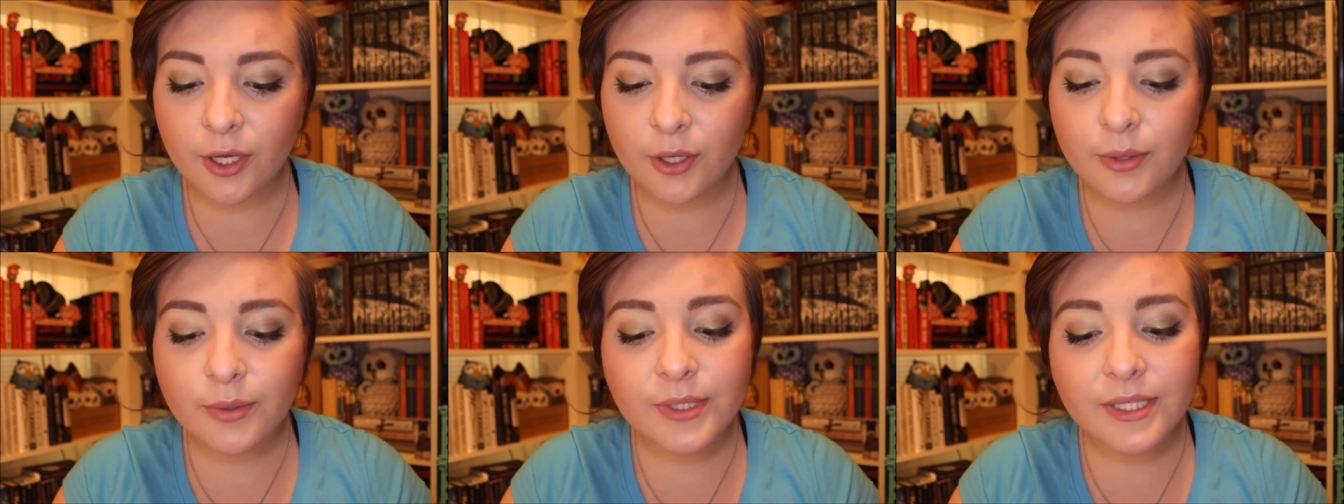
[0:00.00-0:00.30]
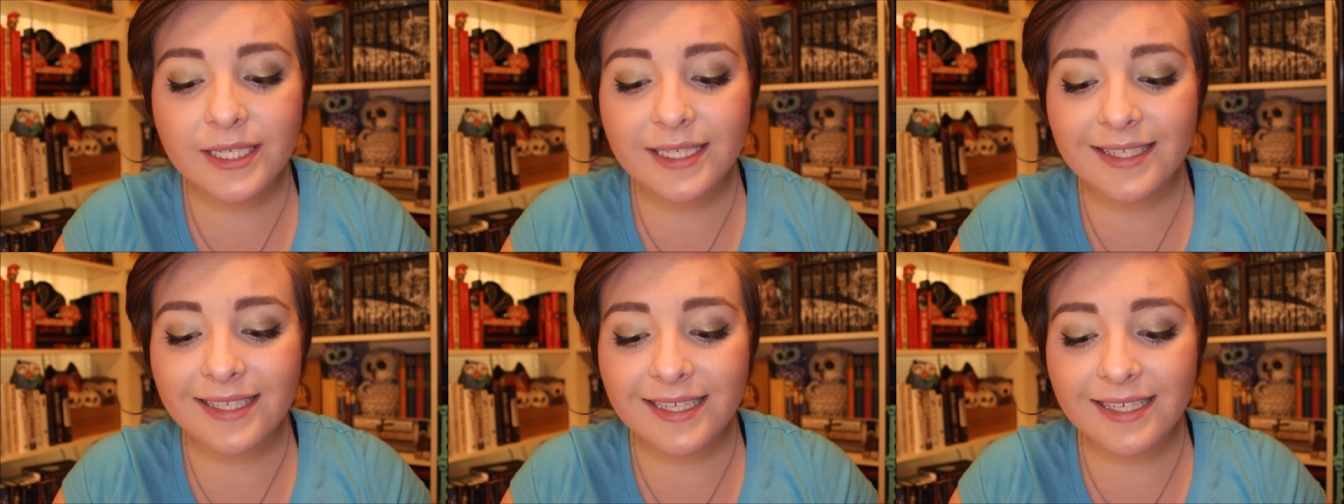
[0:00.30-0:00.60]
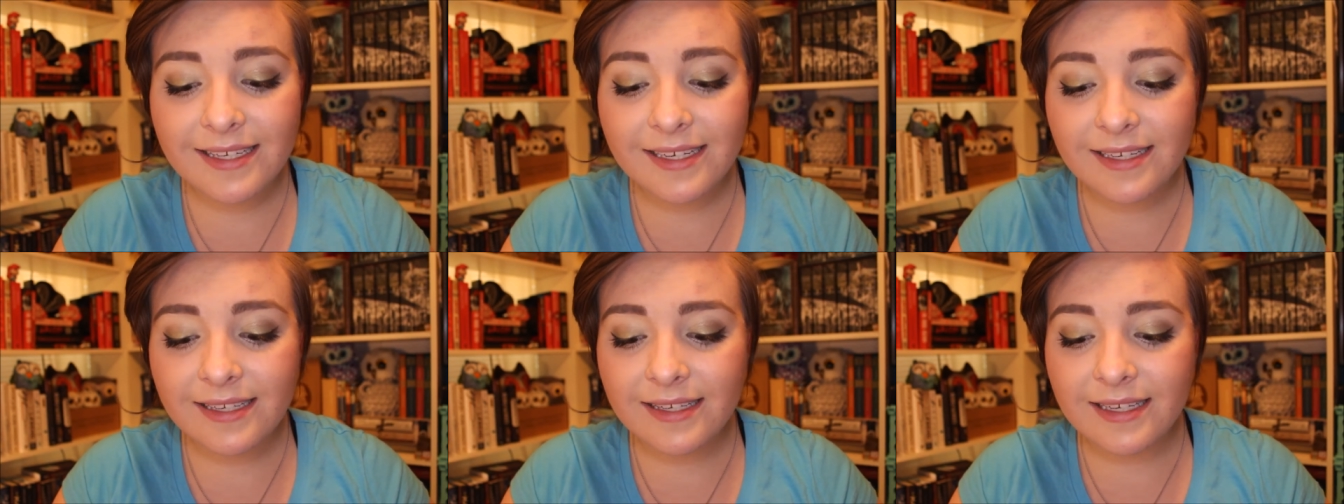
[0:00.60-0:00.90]
whose
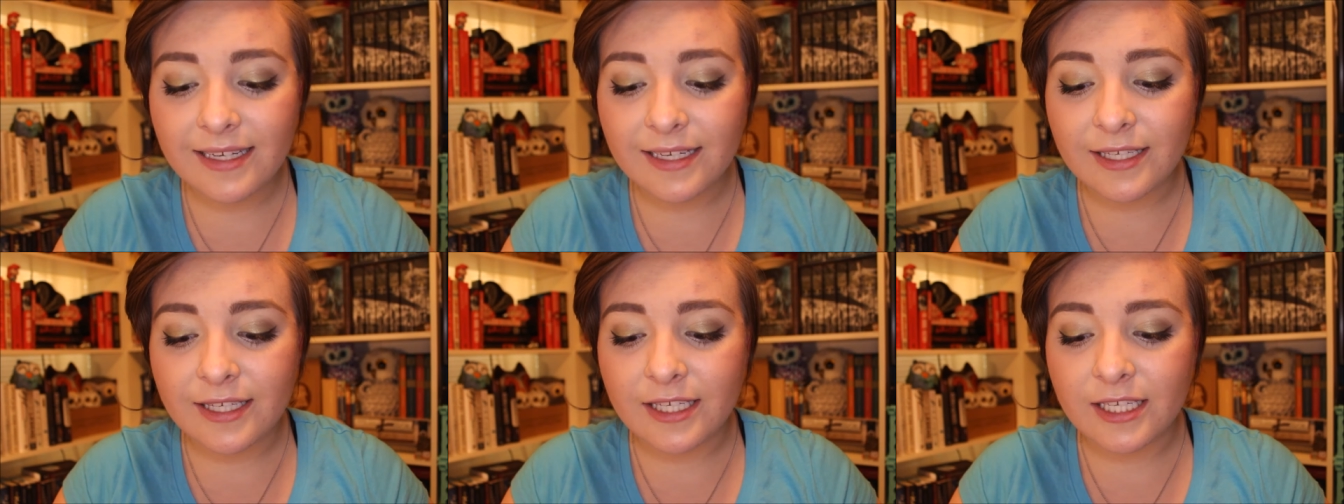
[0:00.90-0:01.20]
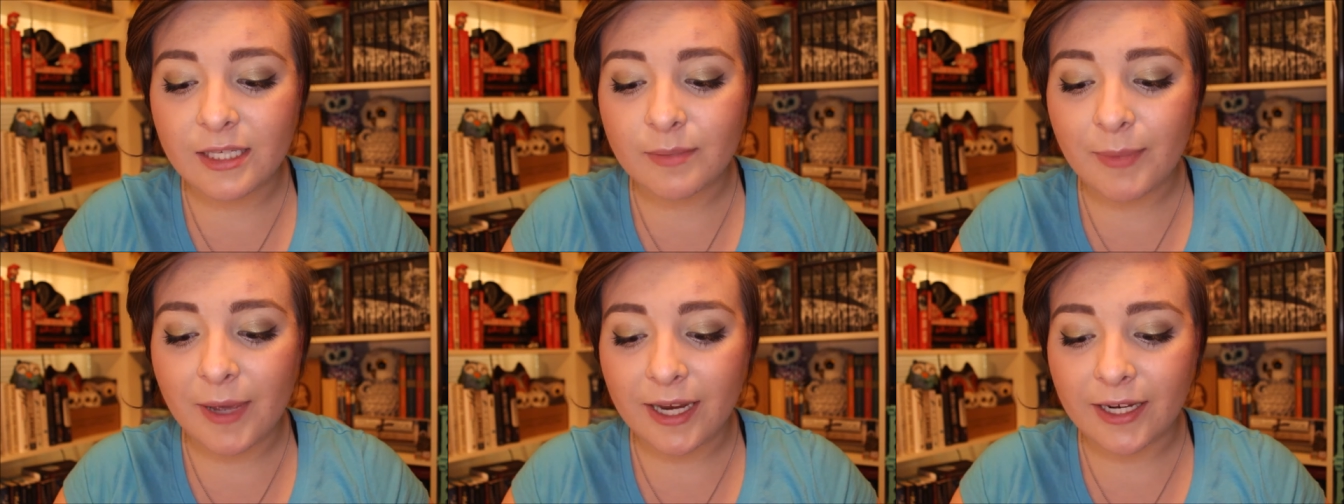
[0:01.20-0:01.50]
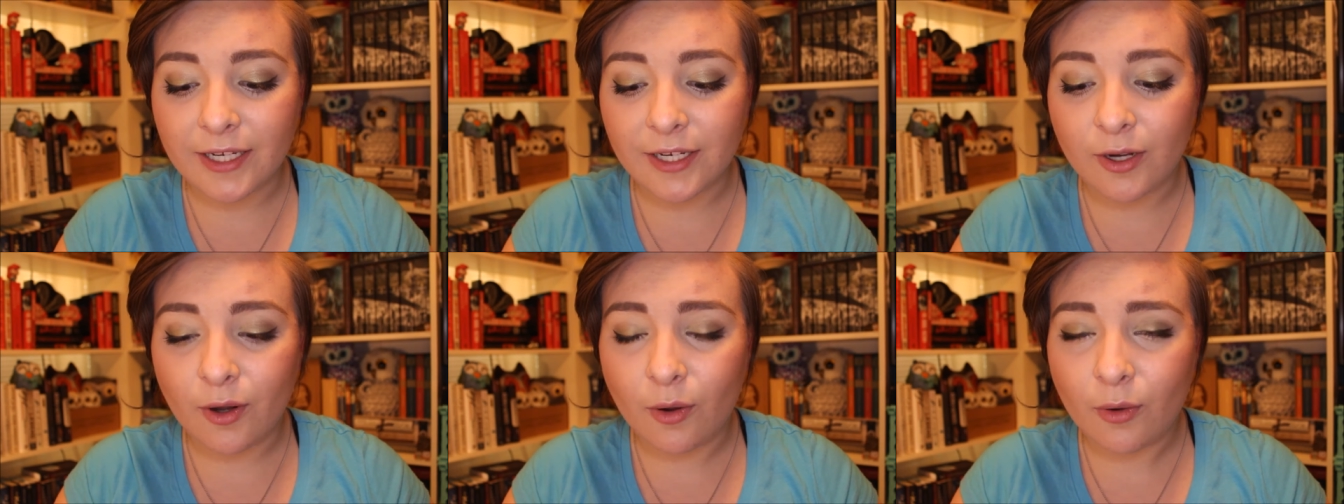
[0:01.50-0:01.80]
existence is
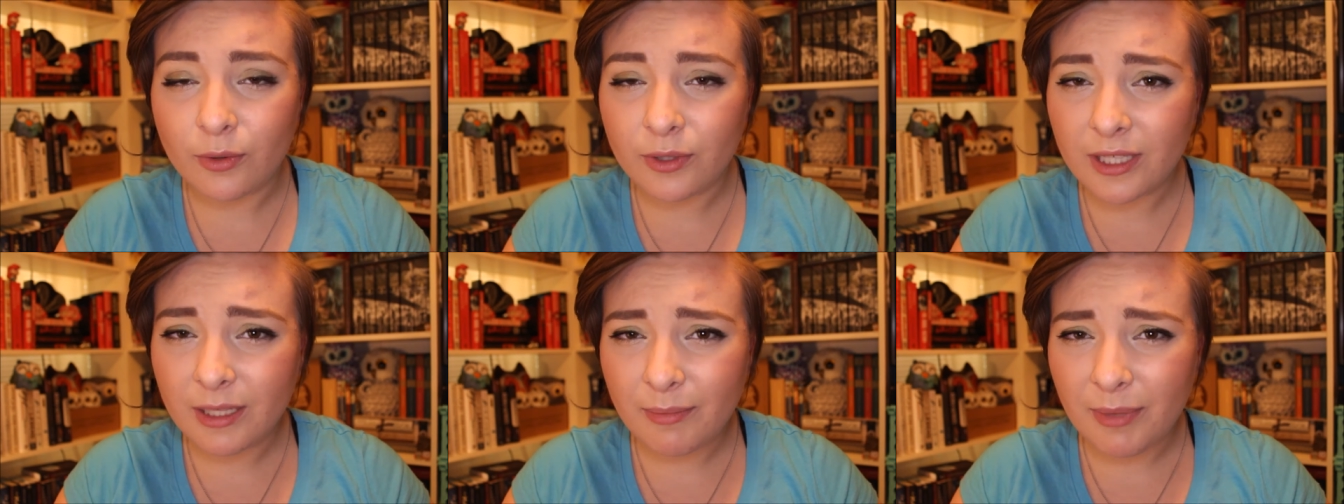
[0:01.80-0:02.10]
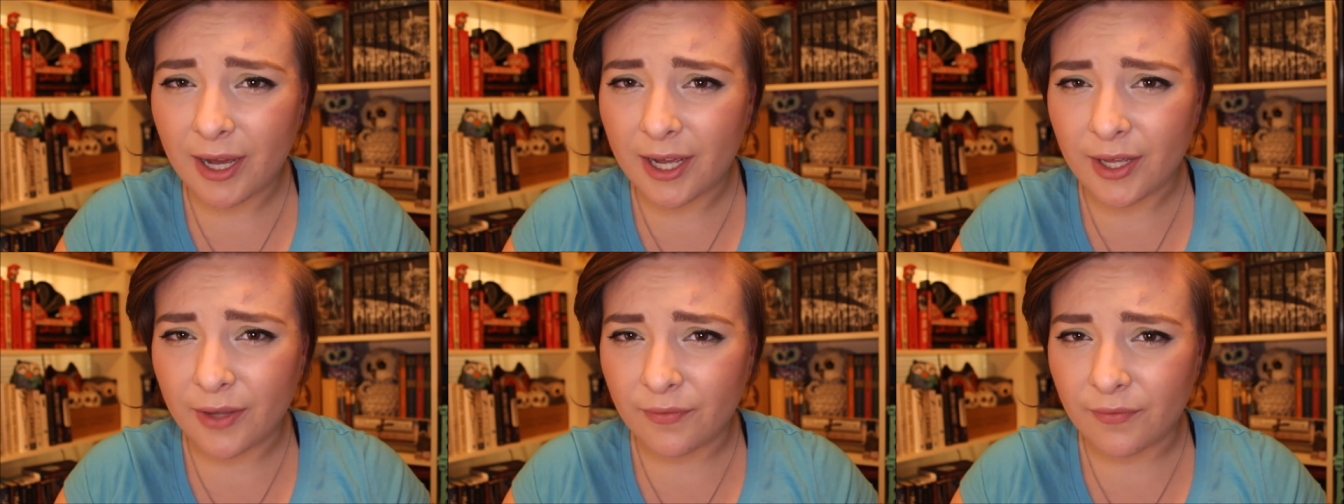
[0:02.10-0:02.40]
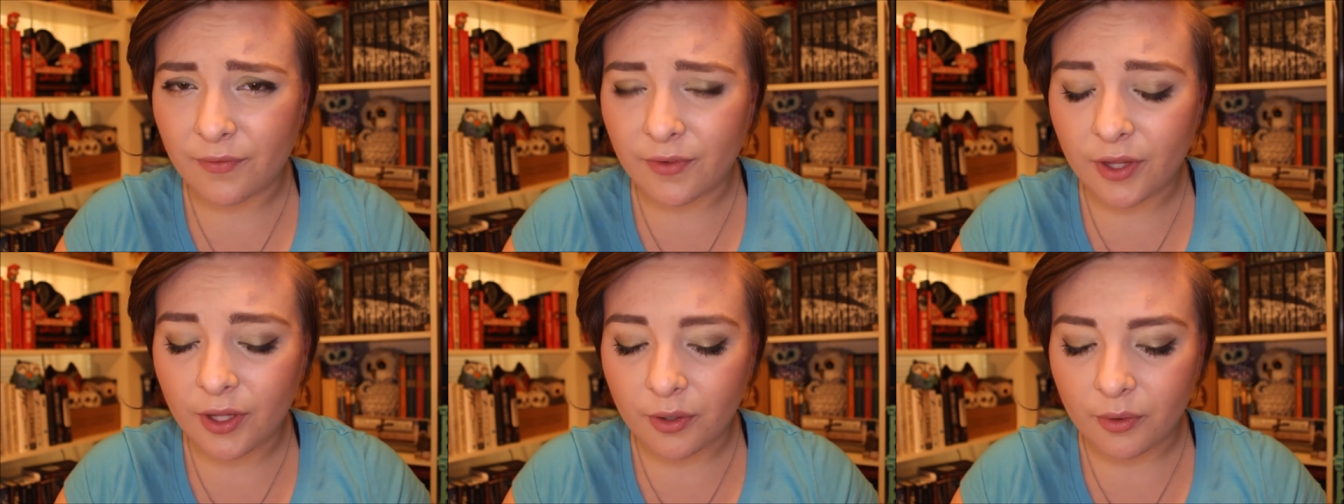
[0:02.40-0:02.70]
suspected only by a
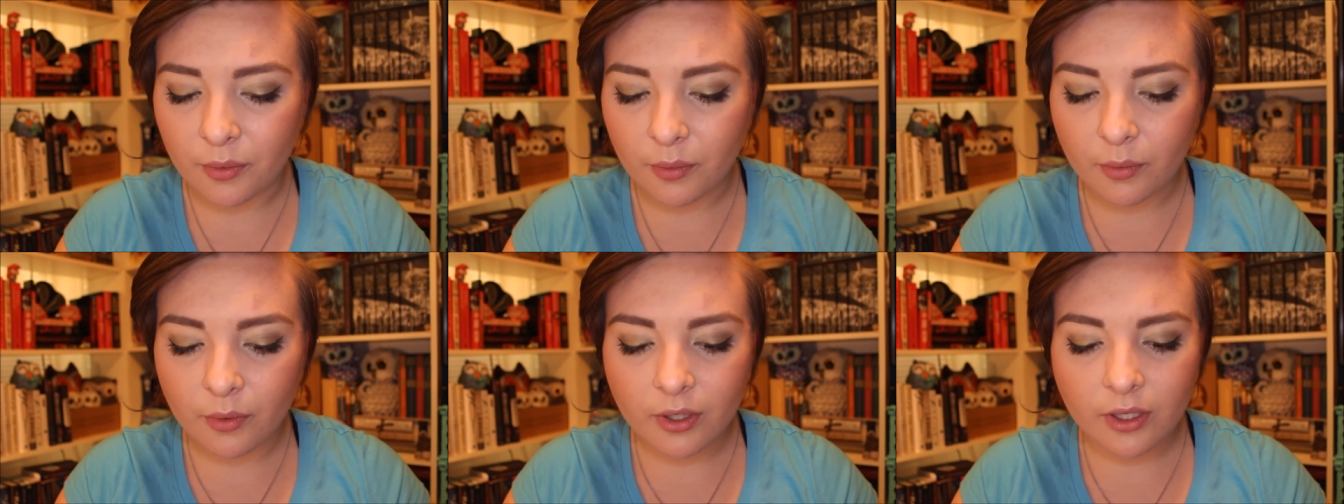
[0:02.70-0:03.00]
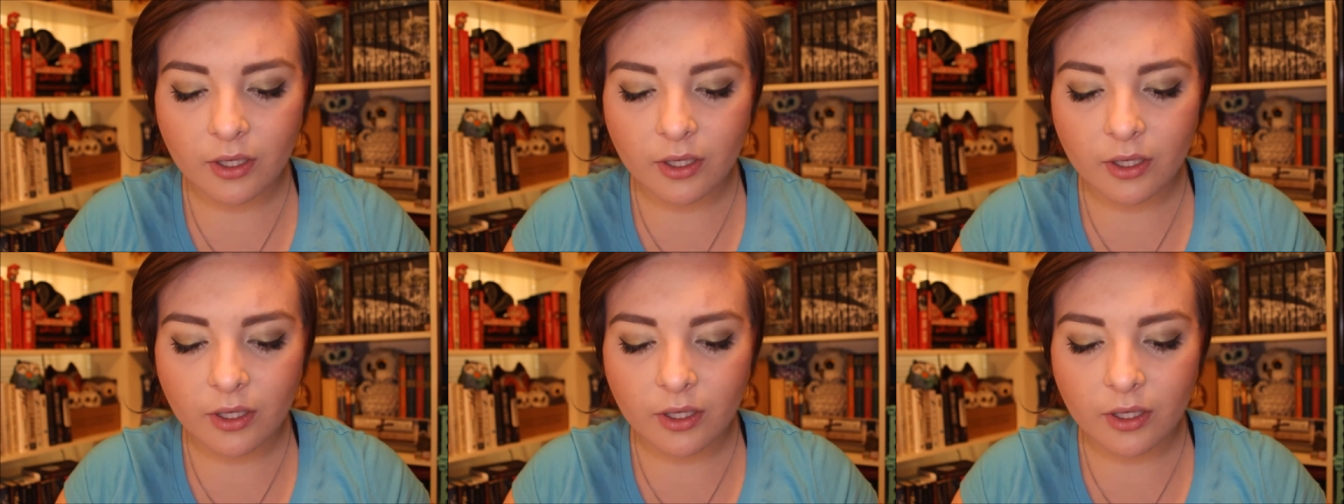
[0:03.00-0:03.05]
few.